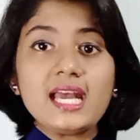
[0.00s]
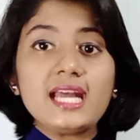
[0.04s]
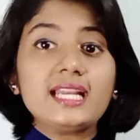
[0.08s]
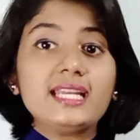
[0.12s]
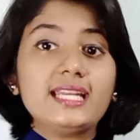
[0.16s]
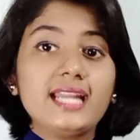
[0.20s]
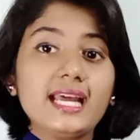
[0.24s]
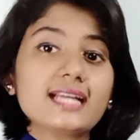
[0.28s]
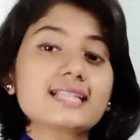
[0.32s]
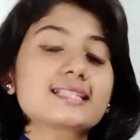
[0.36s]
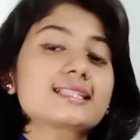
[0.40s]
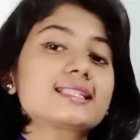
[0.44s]

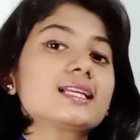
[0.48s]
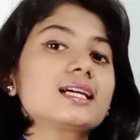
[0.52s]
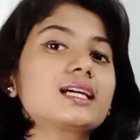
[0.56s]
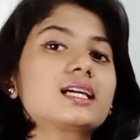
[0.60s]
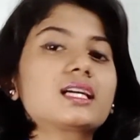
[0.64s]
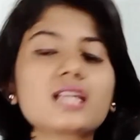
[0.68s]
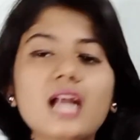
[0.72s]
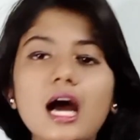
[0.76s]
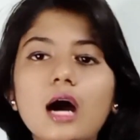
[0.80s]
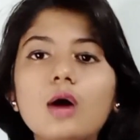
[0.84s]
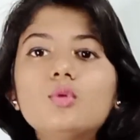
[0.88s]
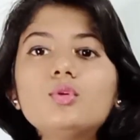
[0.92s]
Next, the
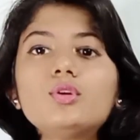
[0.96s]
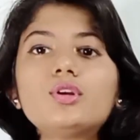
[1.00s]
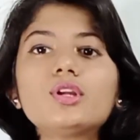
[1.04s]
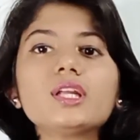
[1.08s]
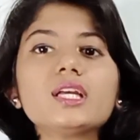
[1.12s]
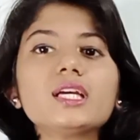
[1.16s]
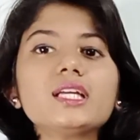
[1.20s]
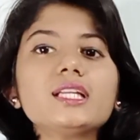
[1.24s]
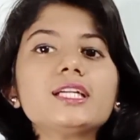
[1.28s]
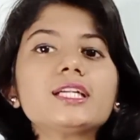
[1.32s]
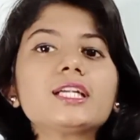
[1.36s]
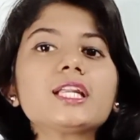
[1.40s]
ground
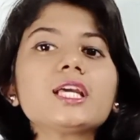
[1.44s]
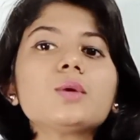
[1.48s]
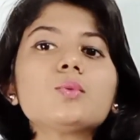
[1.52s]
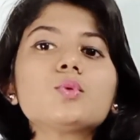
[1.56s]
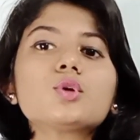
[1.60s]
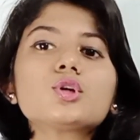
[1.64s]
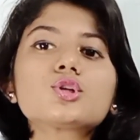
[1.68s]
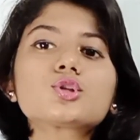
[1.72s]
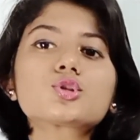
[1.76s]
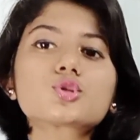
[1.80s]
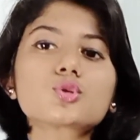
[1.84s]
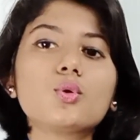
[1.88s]
reality
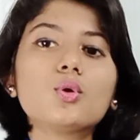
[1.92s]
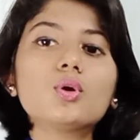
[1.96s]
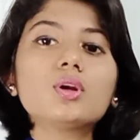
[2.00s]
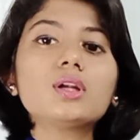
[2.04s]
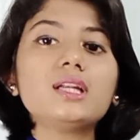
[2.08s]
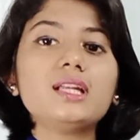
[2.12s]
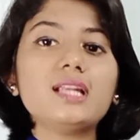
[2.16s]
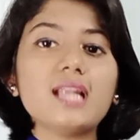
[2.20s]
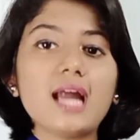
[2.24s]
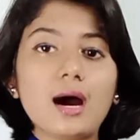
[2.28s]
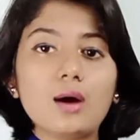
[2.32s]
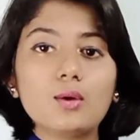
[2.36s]
was
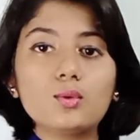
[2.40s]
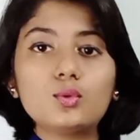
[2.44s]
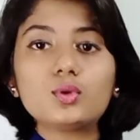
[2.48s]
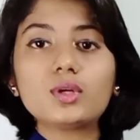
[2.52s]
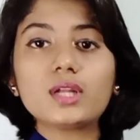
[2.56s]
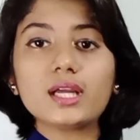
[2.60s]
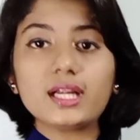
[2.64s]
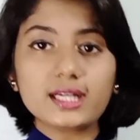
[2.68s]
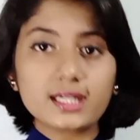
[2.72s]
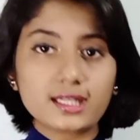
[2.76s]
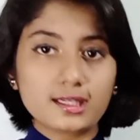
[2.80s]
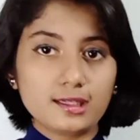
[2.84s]
shown loud
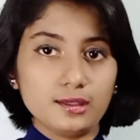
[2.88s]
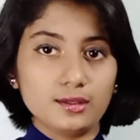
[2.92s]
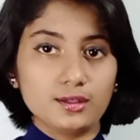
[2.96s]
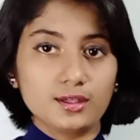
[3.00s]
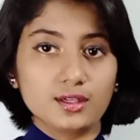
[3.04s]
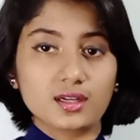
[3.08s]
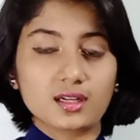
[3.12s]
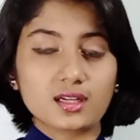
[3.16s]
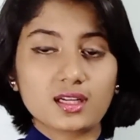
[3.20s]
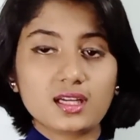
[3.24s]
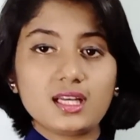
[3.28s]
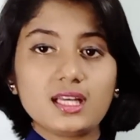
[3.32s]
and
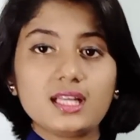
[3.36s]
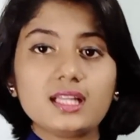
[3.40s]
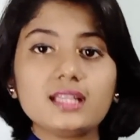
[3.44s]
clear.